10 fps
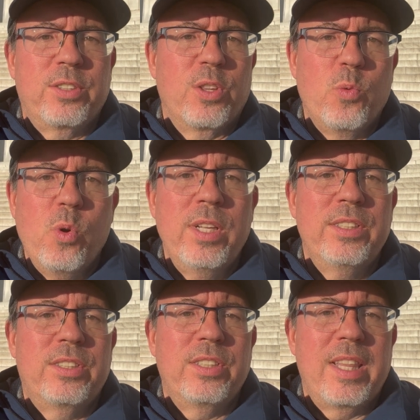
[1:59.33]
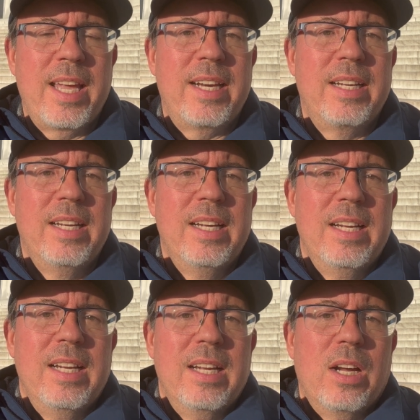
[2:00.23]
are the ones that
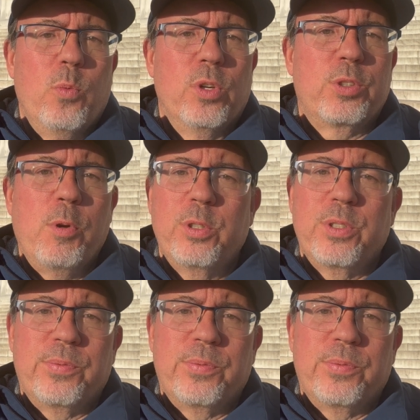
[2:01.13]
were supposed to